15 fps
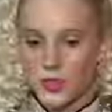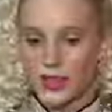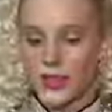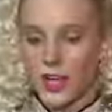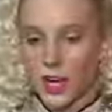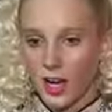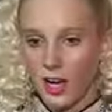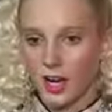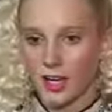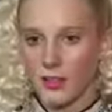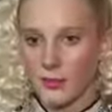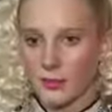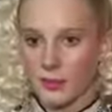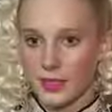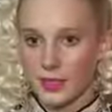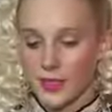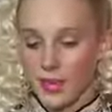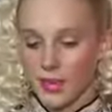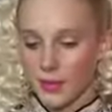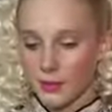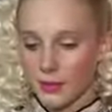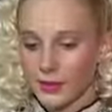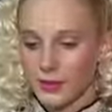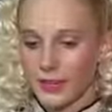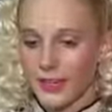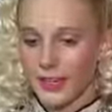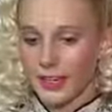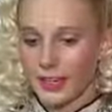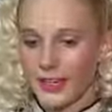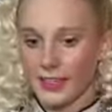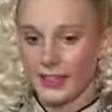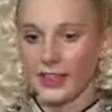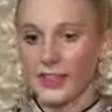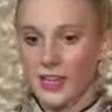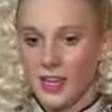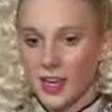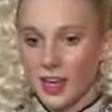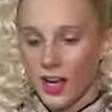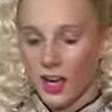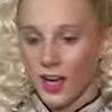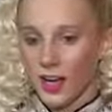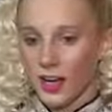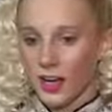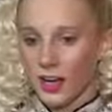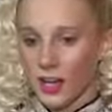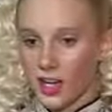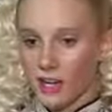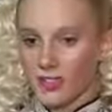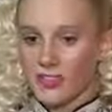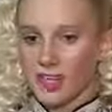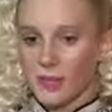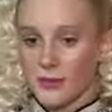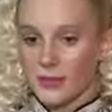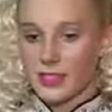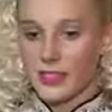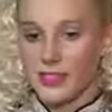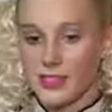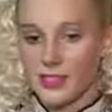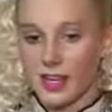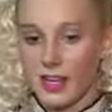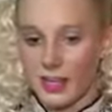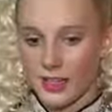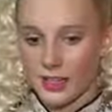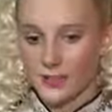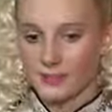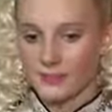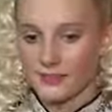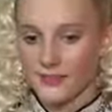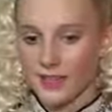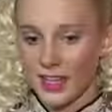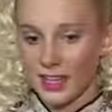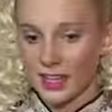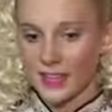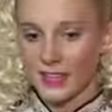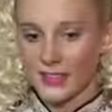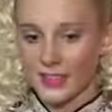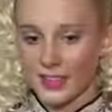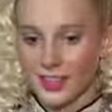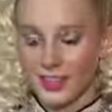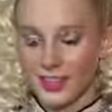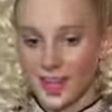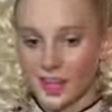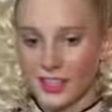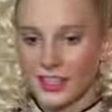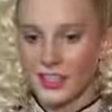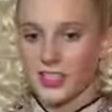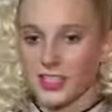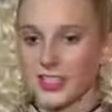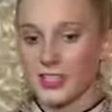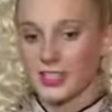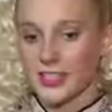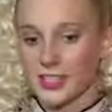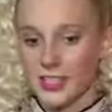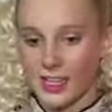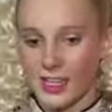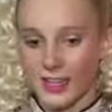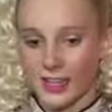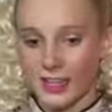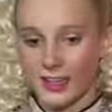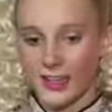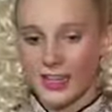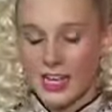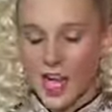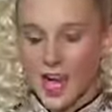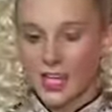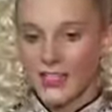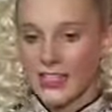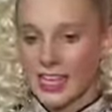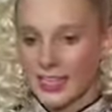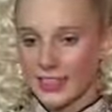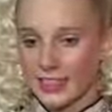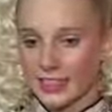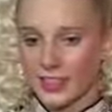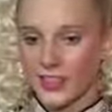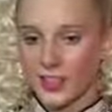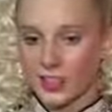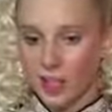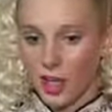really hard preparing our steps and our endurance and our technique a